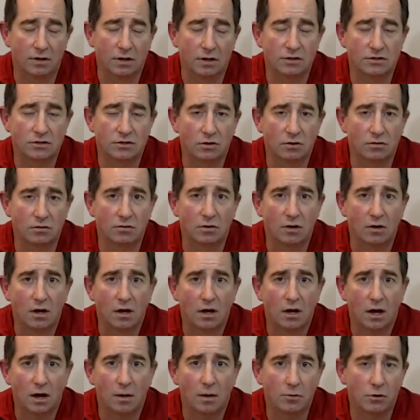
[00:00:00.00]
And so
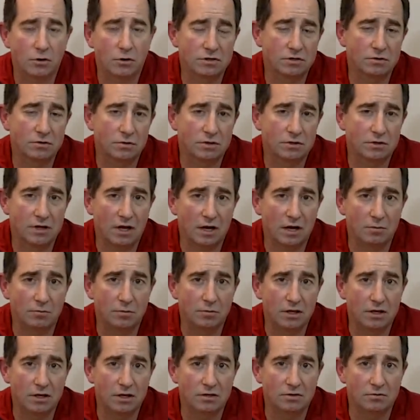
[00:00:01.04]
a person with
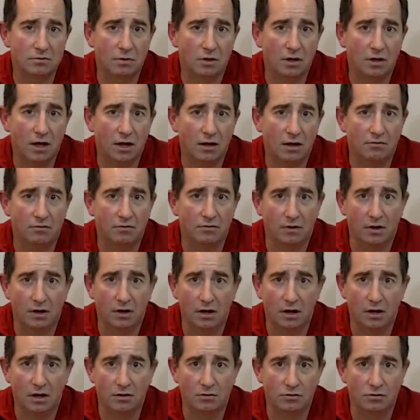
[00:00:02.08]
diabetes will have
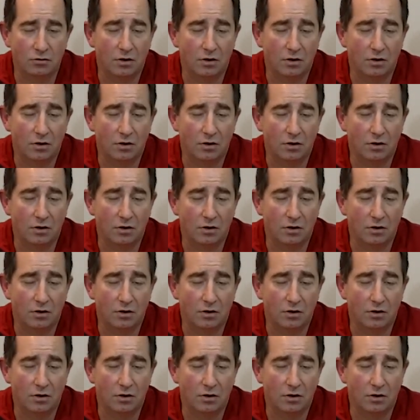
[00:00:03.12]
uh,